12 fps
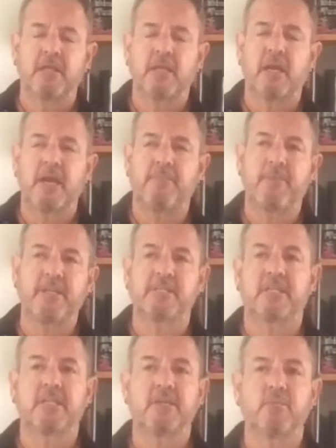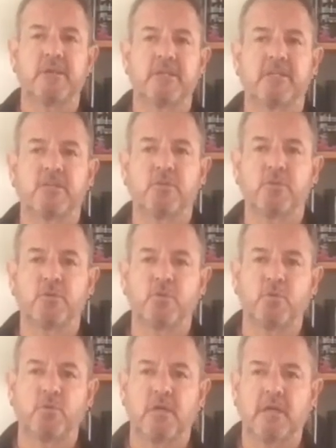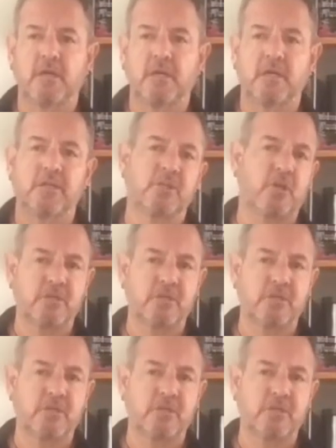I basically went to Guitar